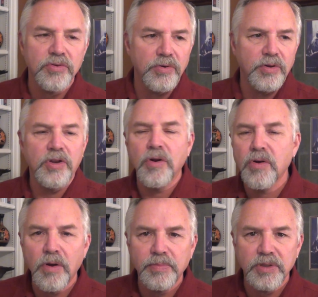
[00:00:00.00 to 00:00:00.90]
or you
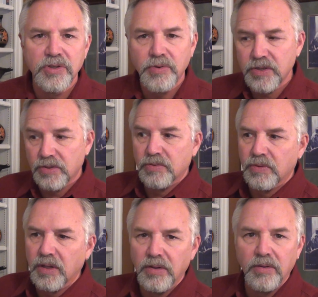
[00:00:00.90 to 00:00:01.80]
don't go up to strangers
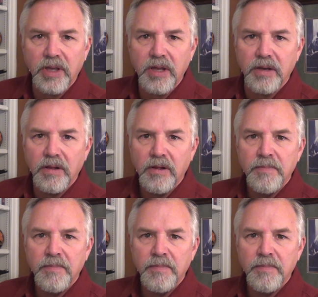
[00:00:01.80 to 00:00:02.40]
with a little kid.